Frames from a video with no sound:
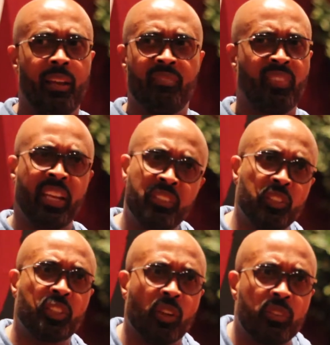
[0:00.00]
forget
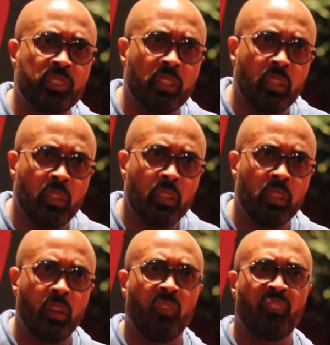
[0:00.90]
the church,
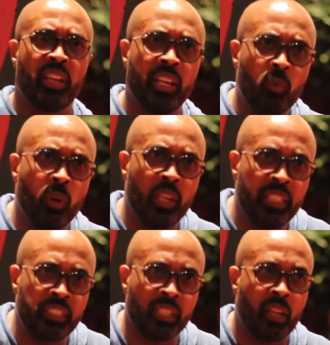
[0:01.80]
you know, forget
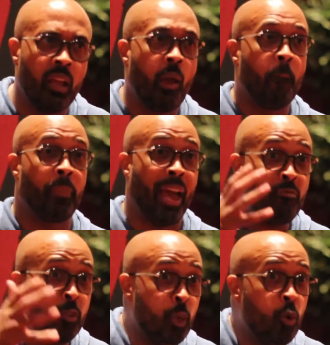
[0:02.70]
religion. But I
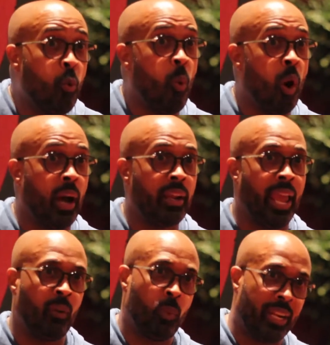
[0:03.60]
do want
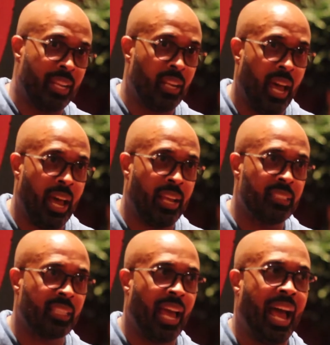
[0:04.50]
and
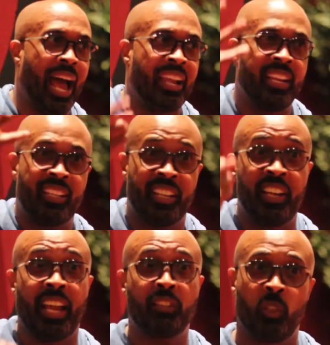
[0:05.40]
recognize I need a
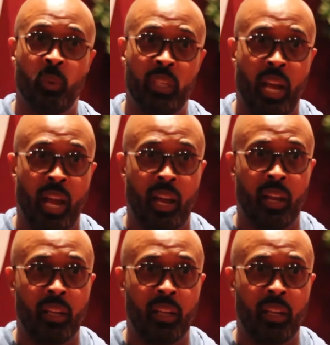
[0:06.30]
connection with God.